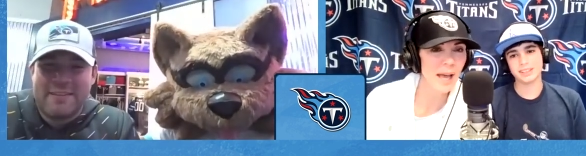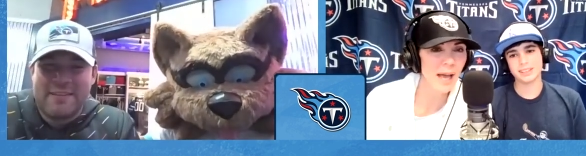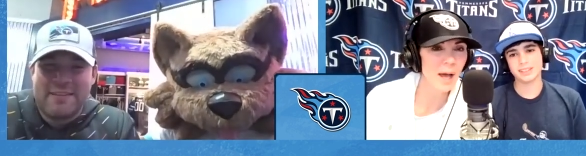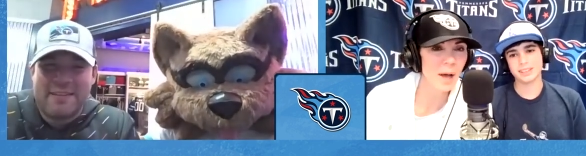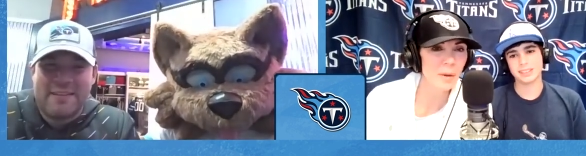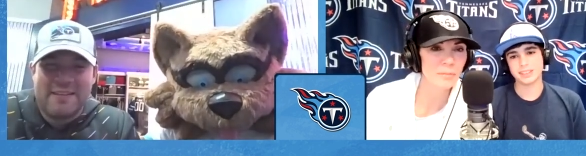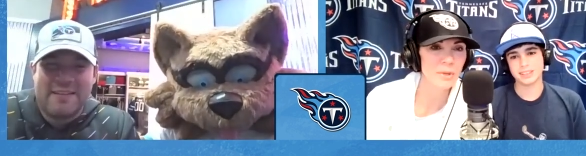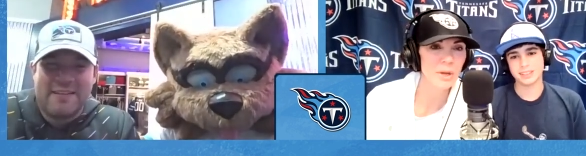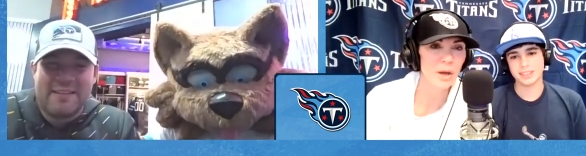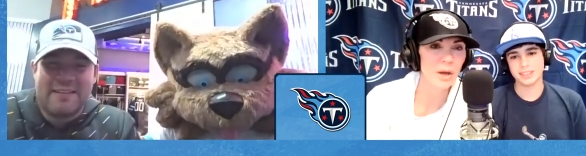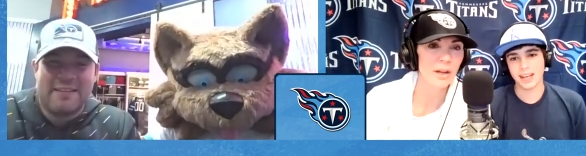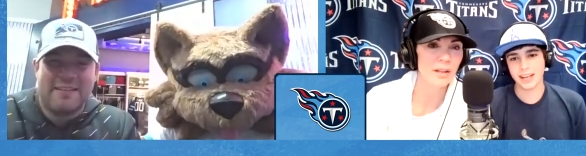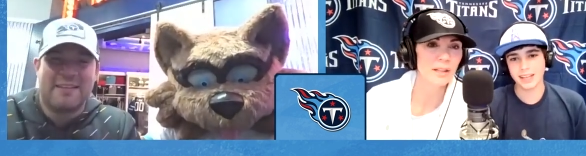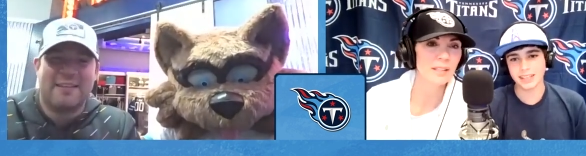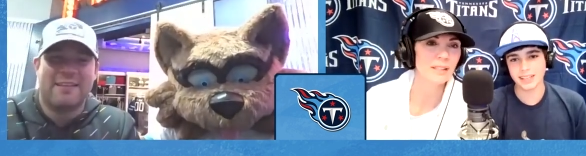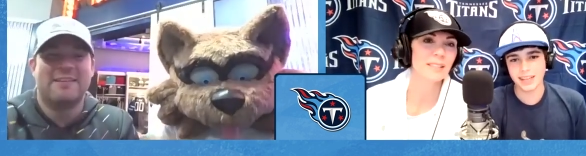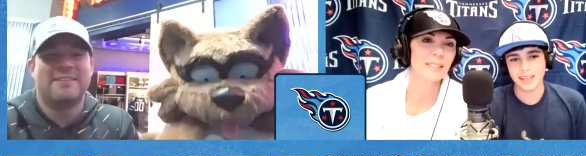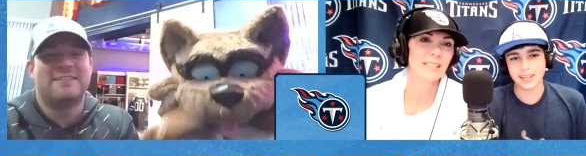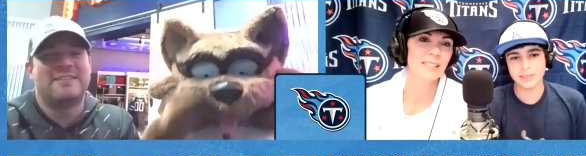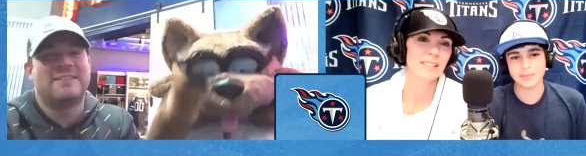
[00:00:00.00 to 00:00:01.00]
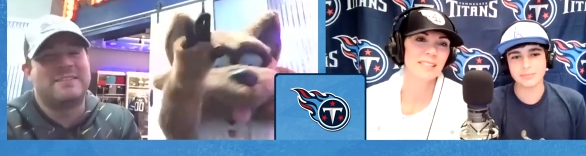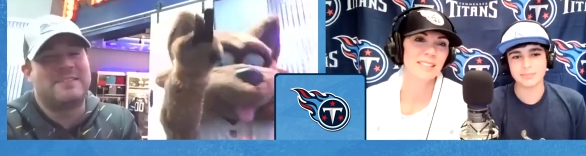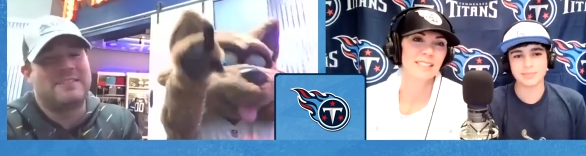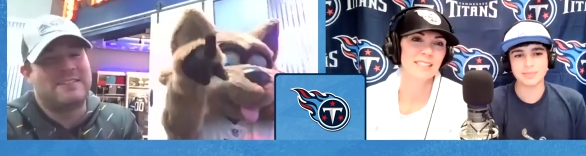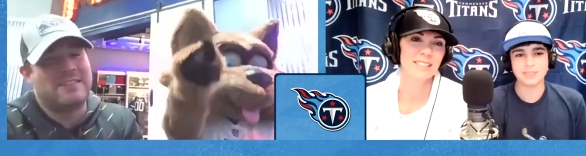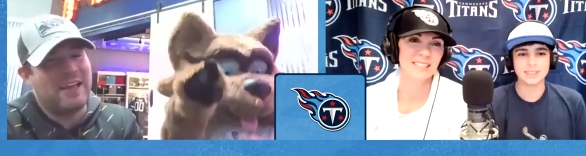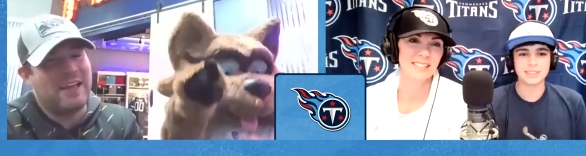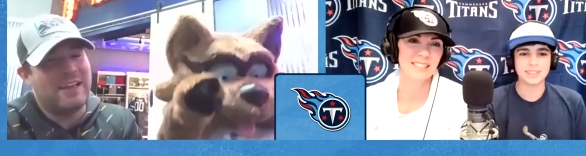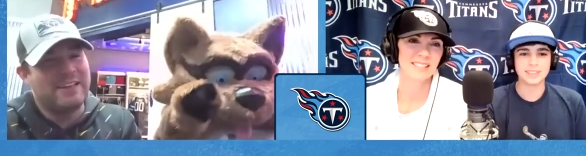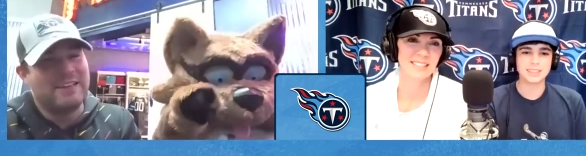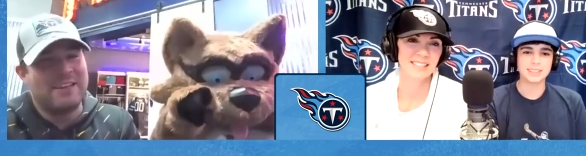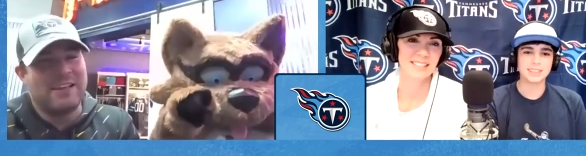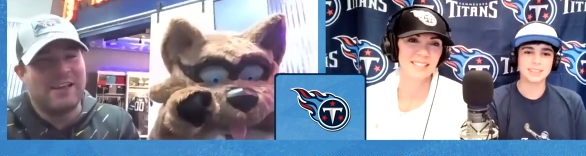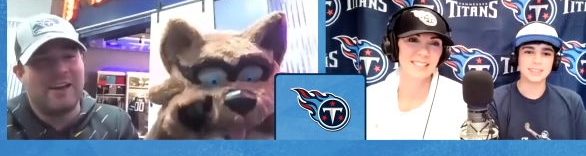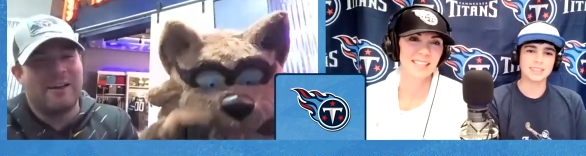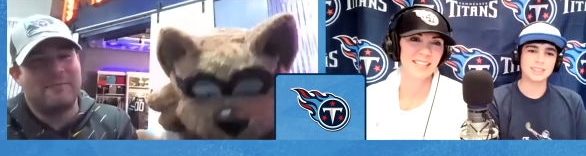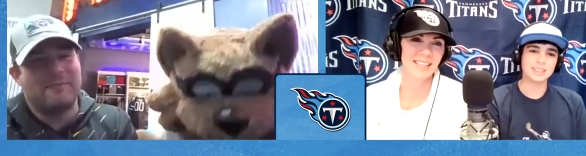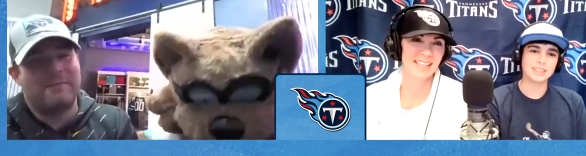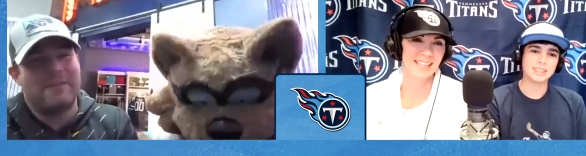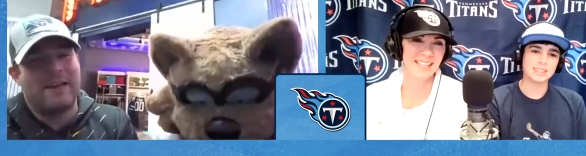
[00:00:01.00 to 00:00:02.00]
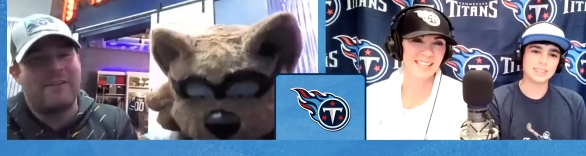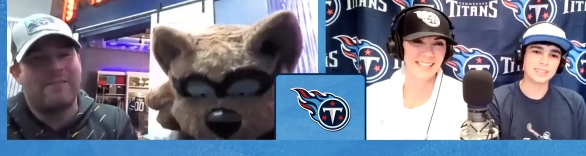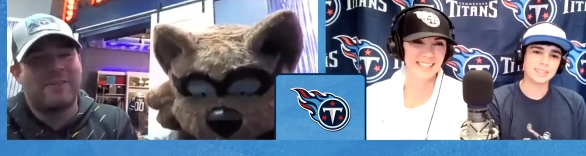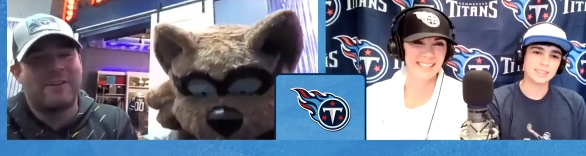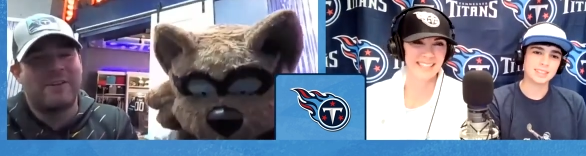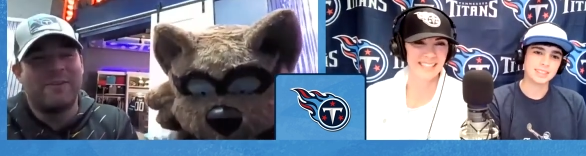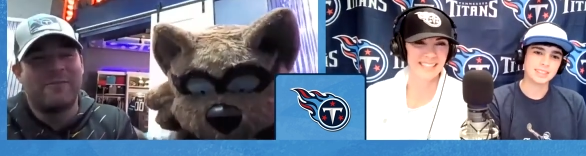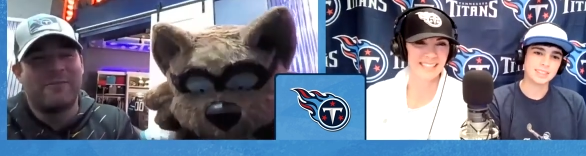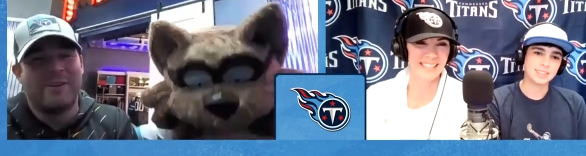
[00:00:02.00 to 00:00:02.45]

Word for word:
Speaker 1: up, y'all.
Speaker 2: Tighten up. Have a good